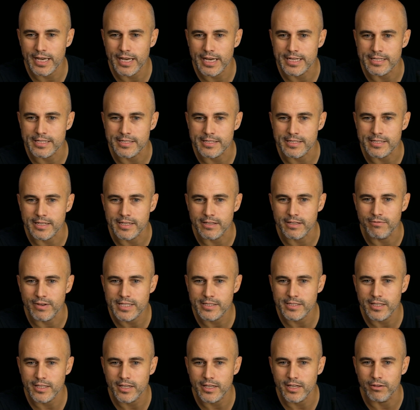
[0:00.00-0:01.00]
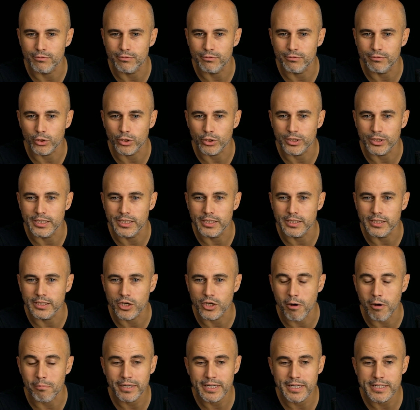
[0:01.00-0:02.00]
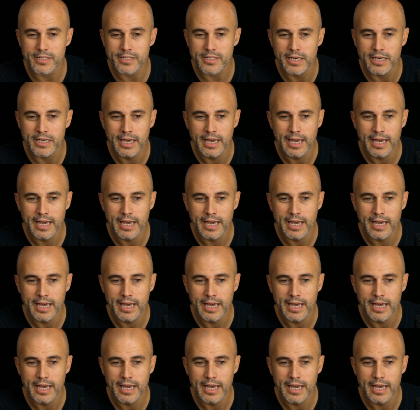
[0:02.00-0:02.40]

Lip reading: has invested in 14 companies,